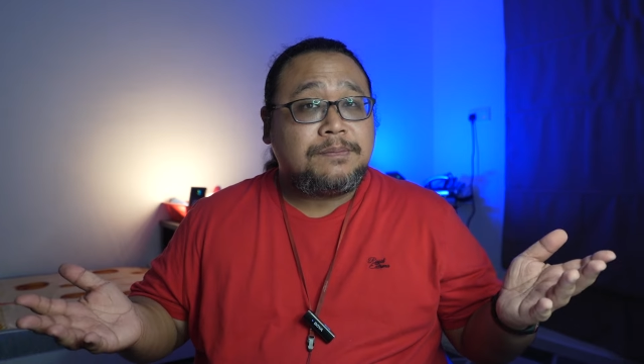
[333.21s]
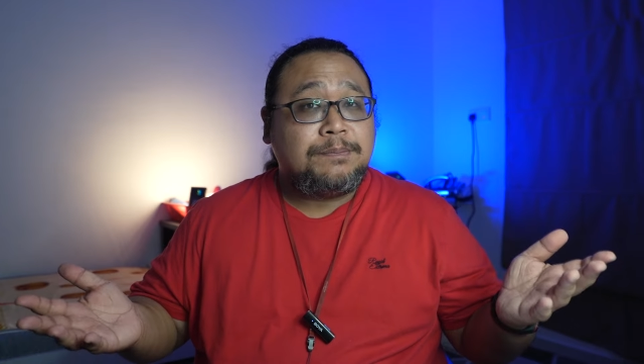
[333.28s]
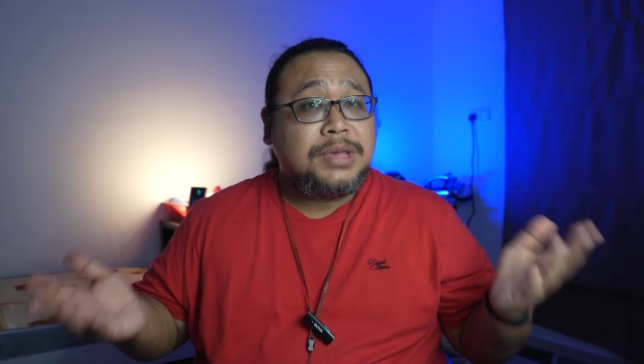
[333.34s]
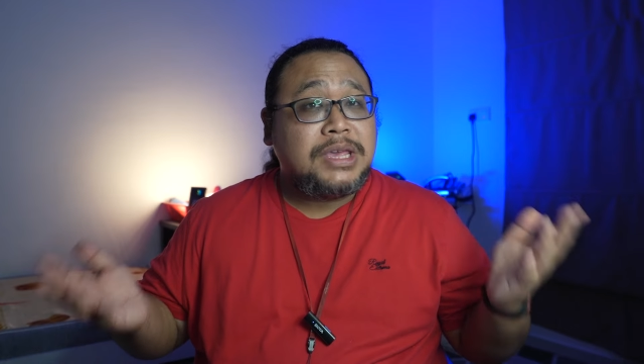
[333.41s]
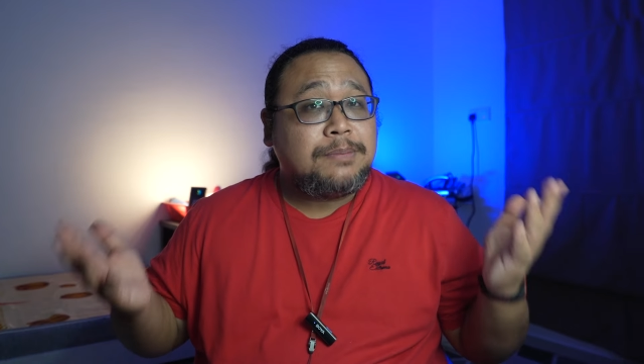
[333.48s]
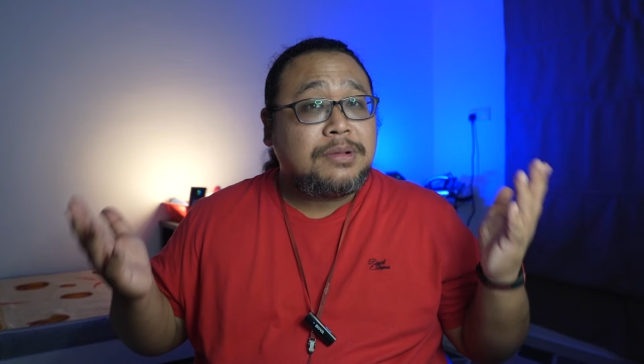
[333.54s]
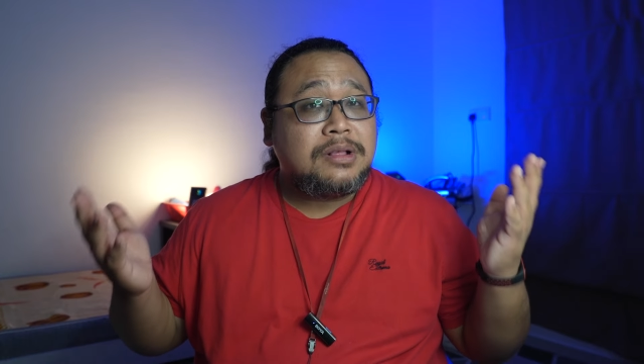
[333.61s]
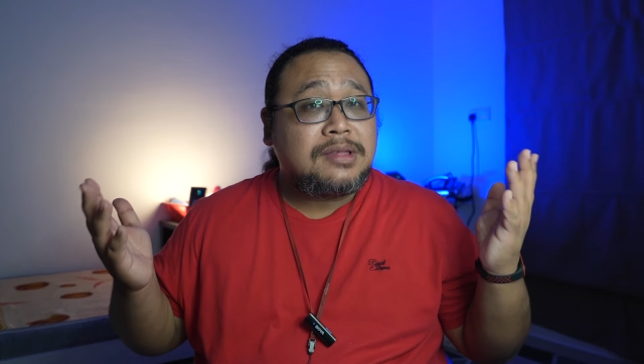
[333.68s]

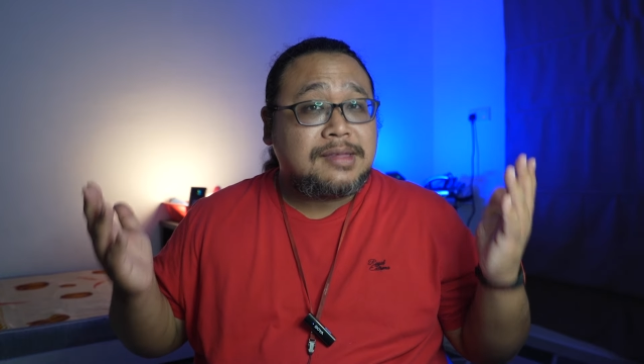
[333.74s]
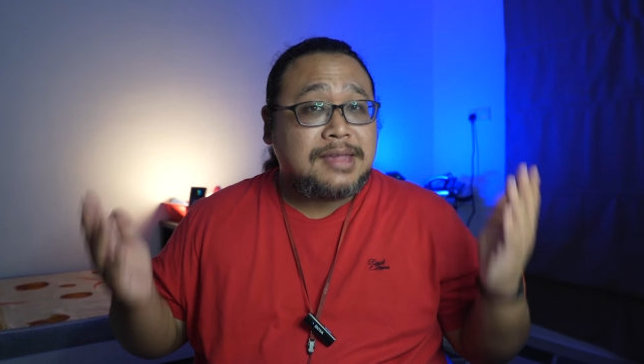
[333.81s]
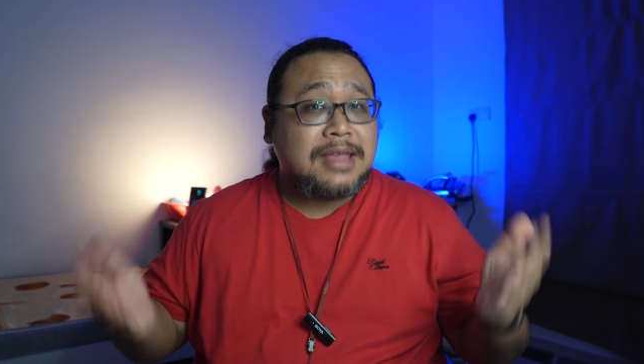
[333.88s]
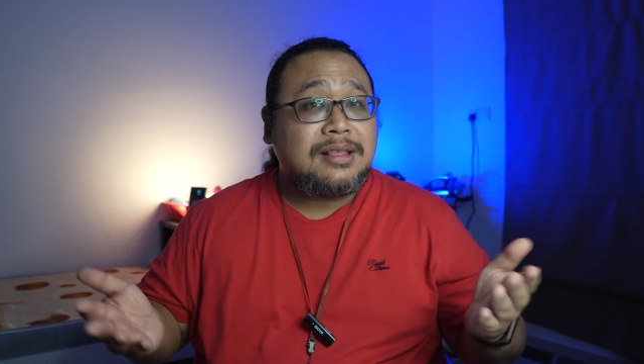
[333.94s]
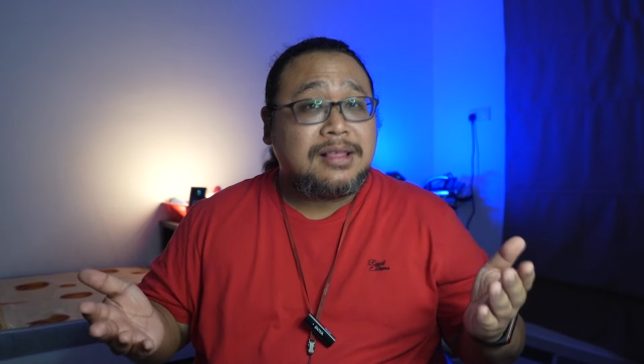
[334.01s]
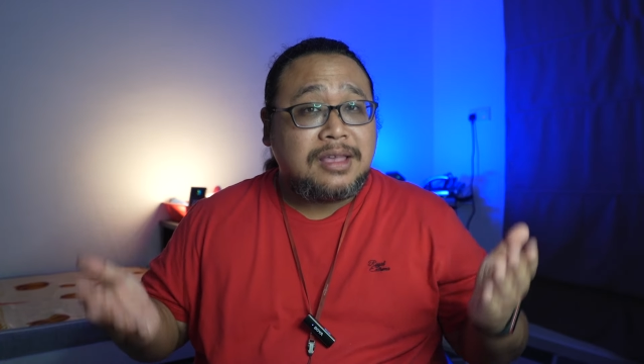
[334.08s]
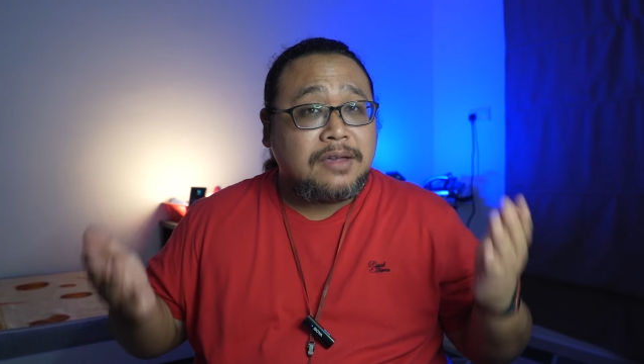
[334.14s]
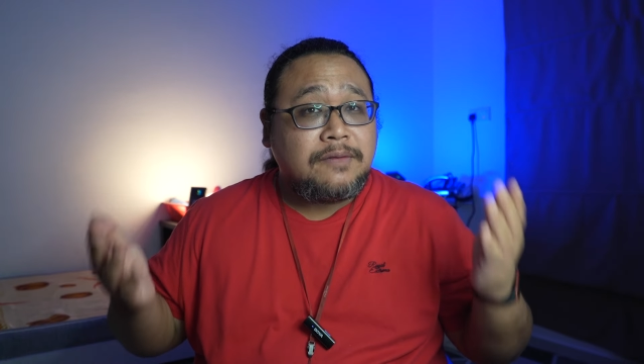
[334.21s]
People
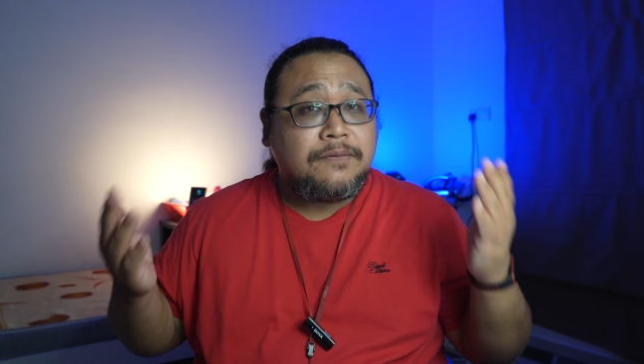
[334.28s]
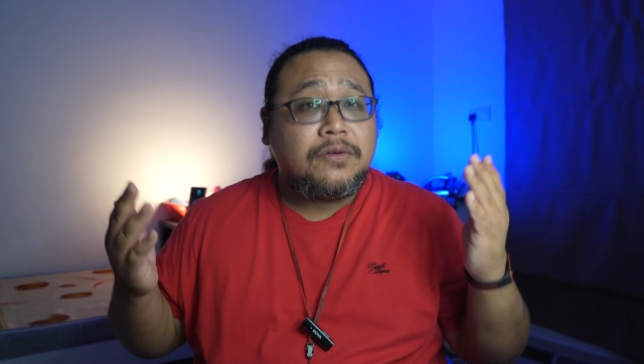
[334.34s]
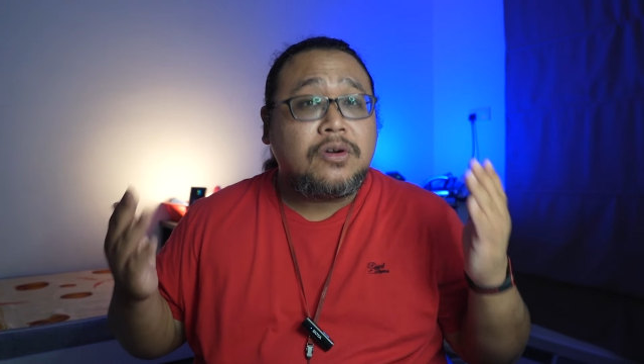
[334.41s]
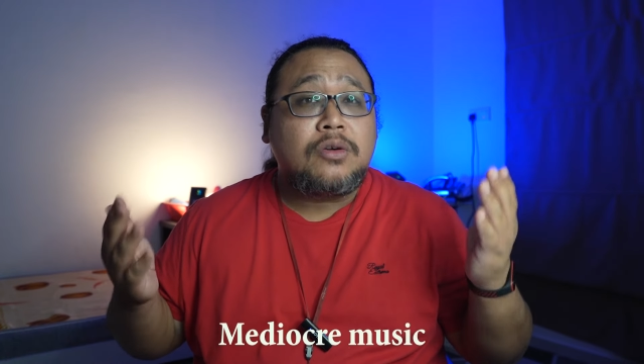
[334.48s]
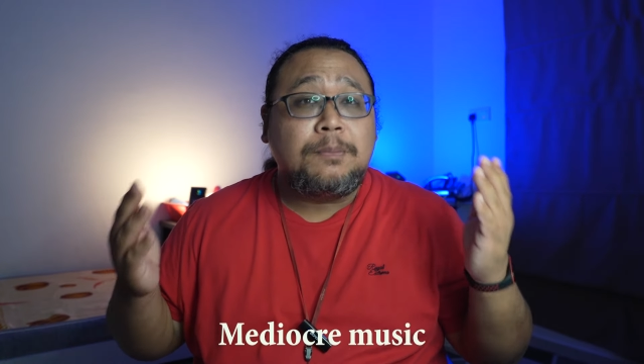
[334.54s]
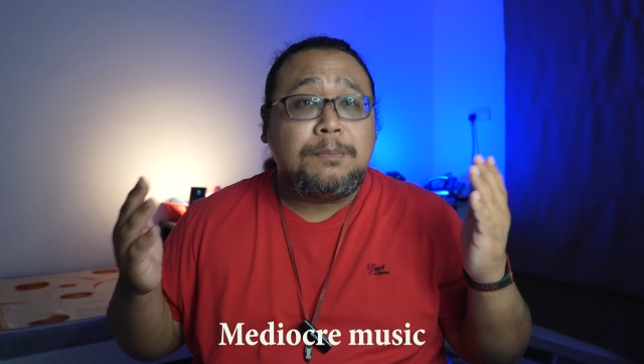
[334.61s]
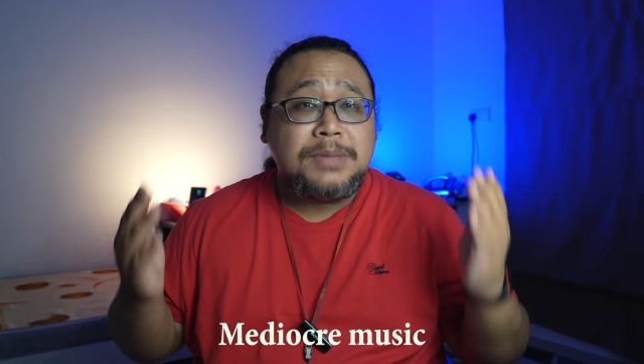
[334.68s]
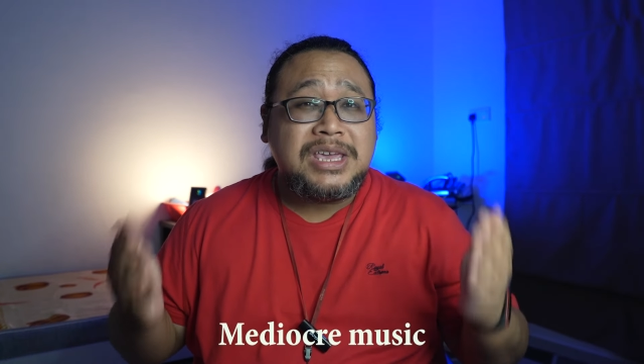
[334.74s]
settling
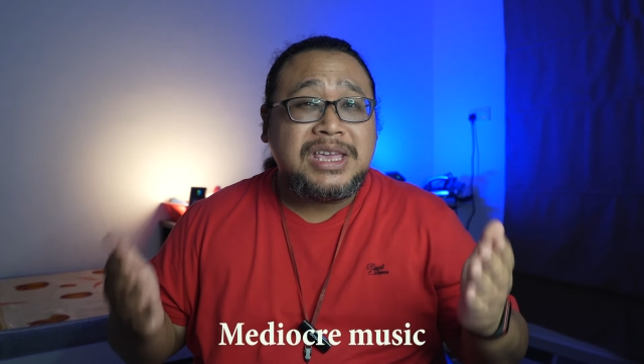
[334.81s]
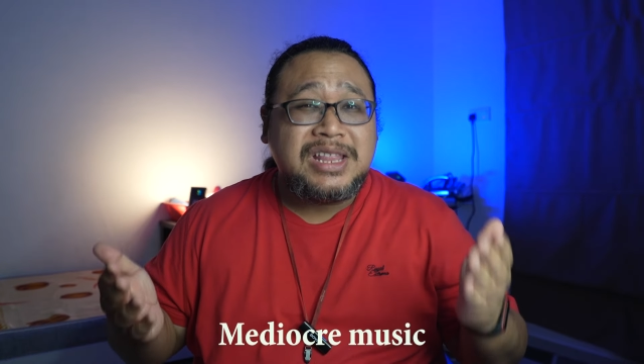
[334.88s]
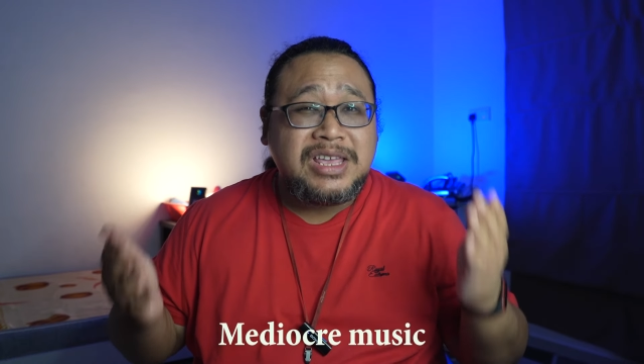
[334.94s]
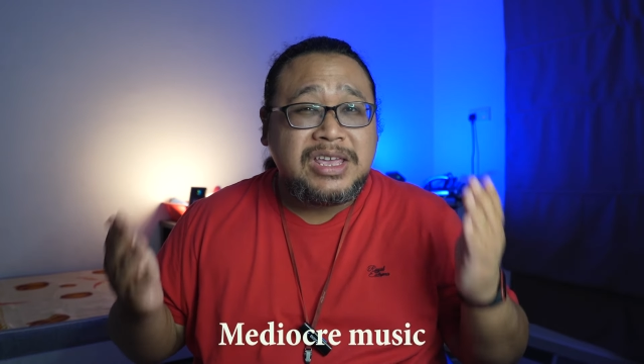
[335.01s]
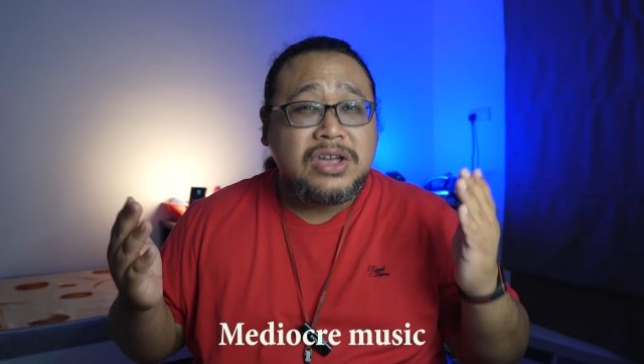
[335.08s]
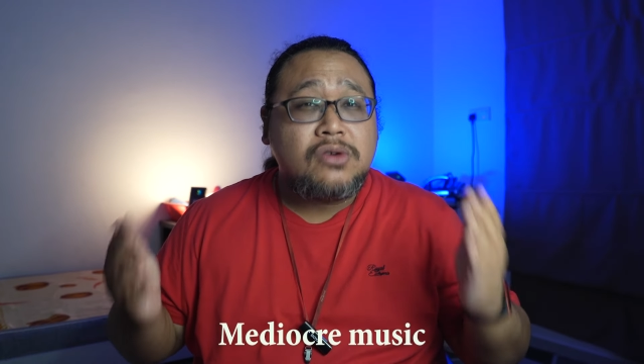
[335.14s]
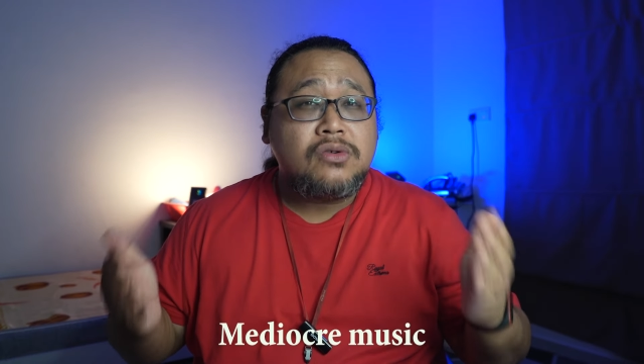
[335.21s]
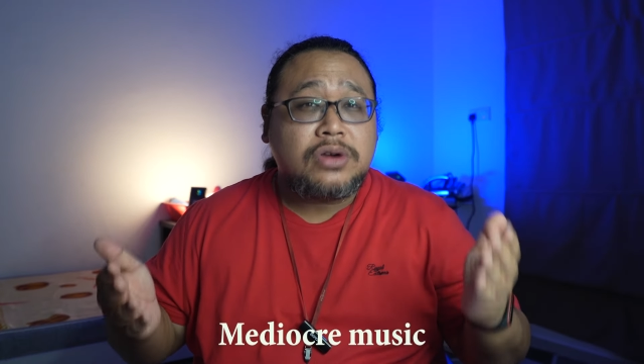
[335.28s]
for
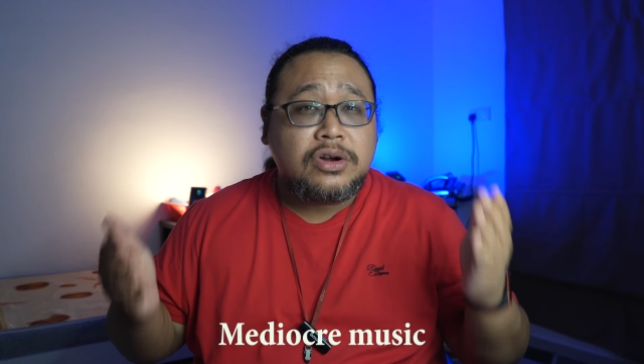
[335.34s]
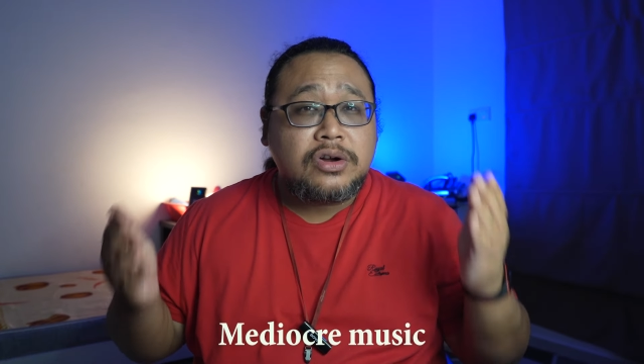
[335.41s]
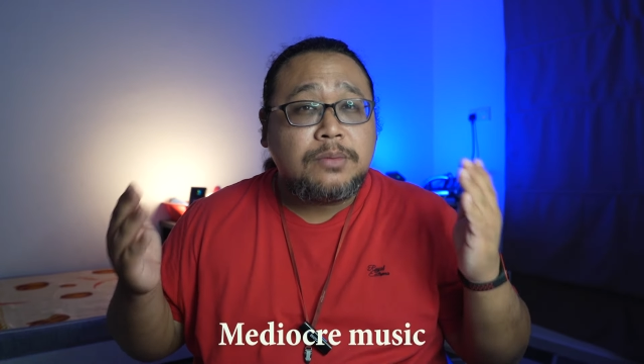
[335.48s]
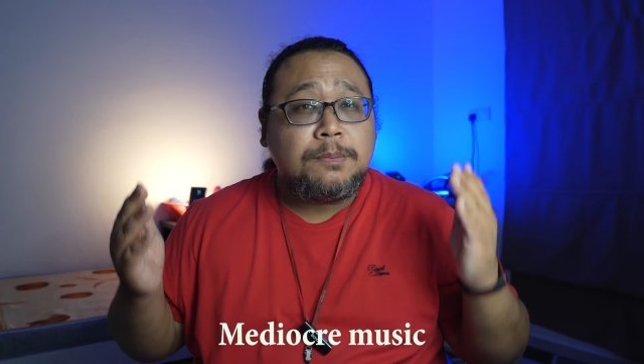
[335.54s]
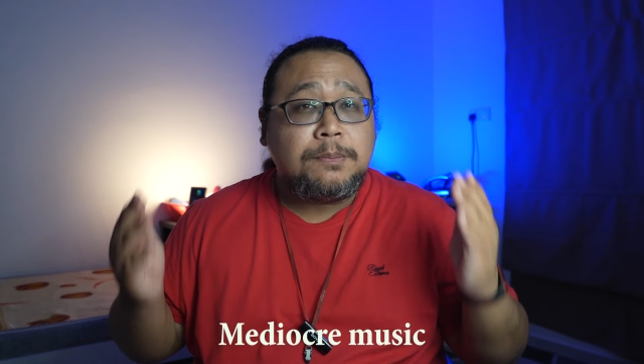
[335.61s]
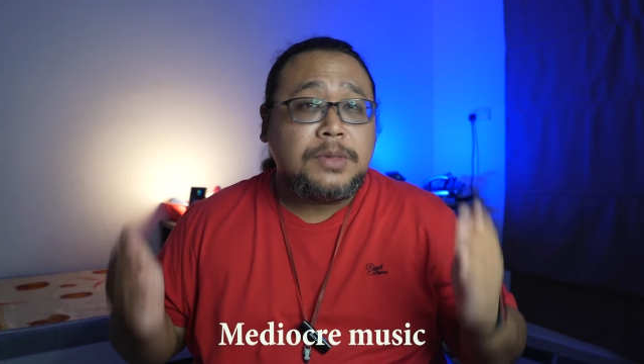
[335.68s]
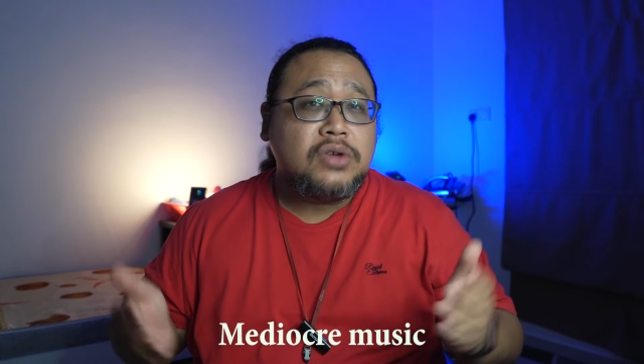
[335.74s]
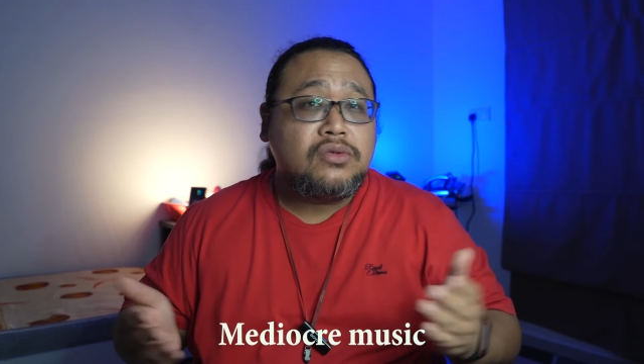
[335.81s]
mediocre
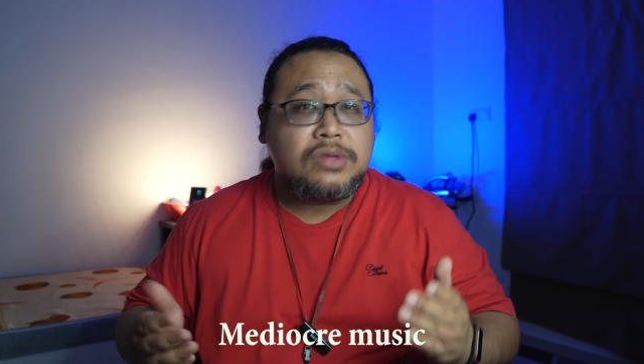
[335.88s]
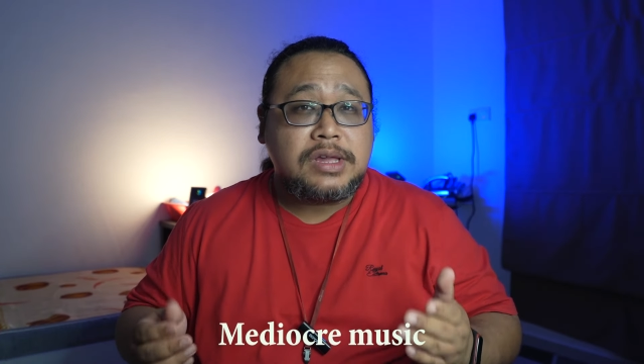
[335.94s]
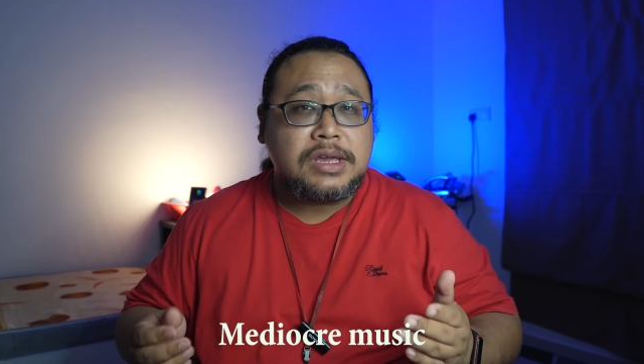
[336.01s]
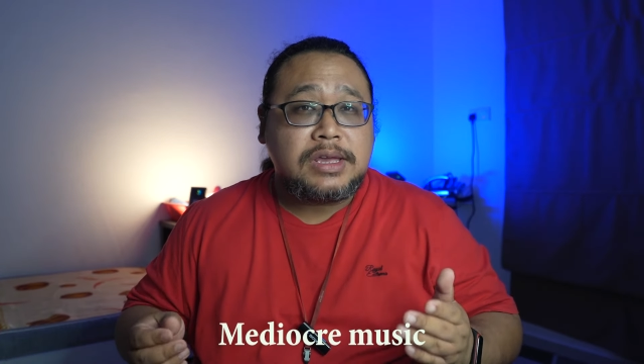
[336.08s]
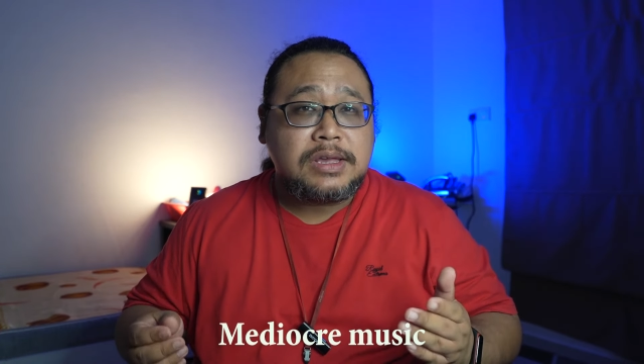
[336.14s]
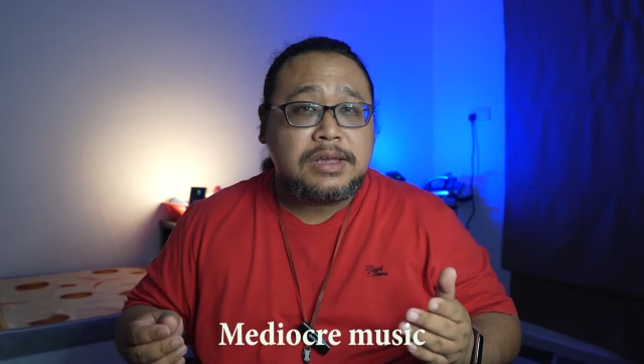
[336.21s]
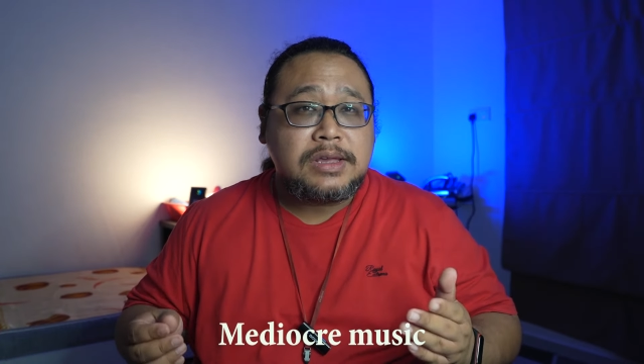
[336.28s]
music.